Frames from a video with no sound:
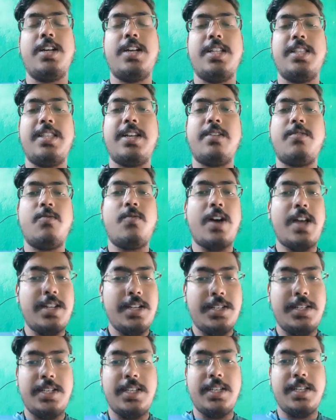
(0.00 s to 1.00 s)
The
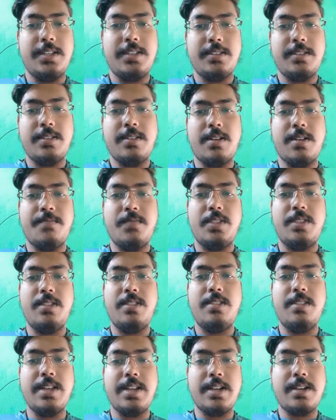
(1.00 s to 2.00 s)
quality of
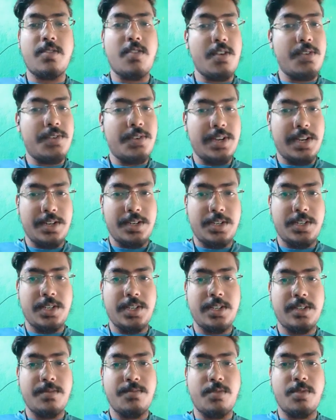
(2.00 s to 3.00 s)
the
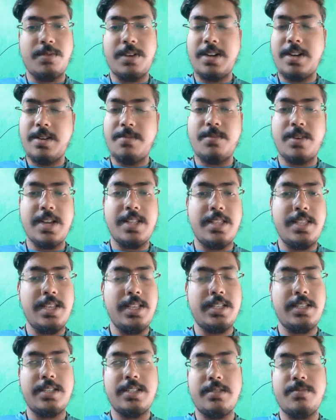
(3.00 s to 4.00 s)
content provided by
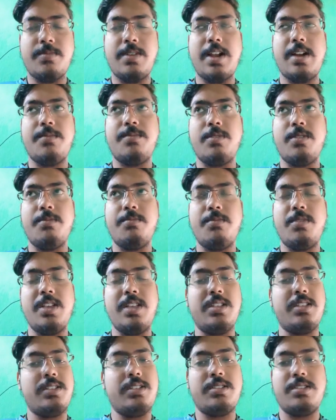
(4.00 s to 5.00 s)
this platform
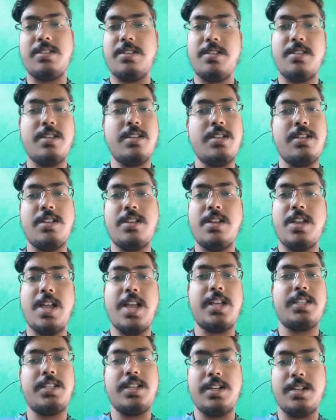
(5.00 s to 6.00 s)
is
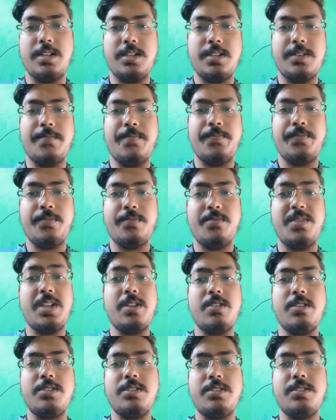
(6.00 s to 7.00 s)
excellent,
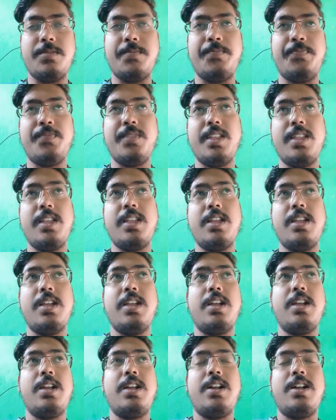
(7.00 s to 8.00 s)
because
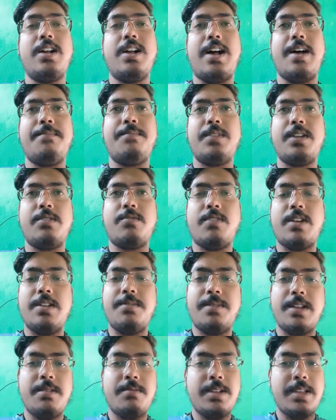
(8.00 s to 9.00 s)
after
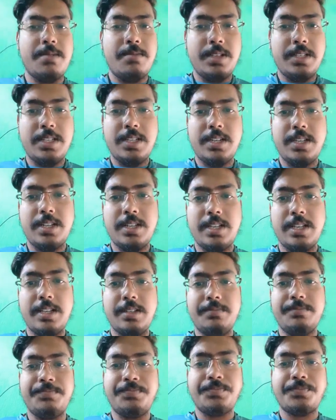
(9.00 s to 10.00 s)
qualifying my M.Sc
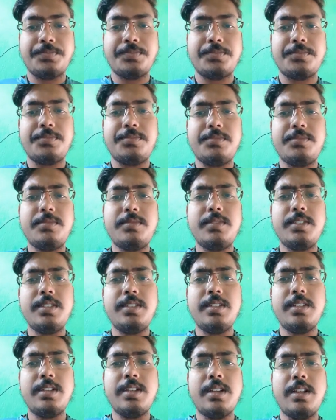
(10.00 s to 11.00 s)
degree,
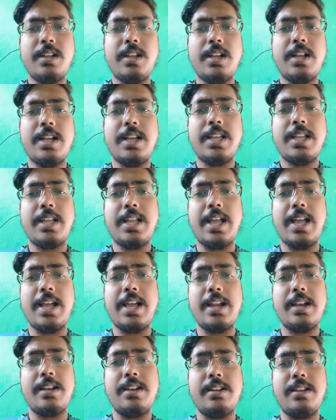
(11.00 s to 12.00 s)
I
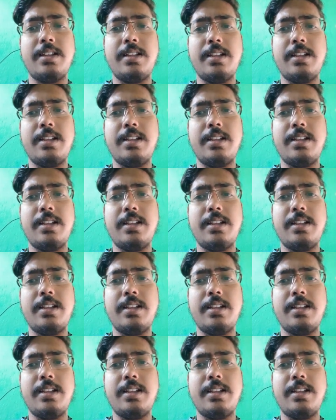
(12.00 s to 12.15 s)
had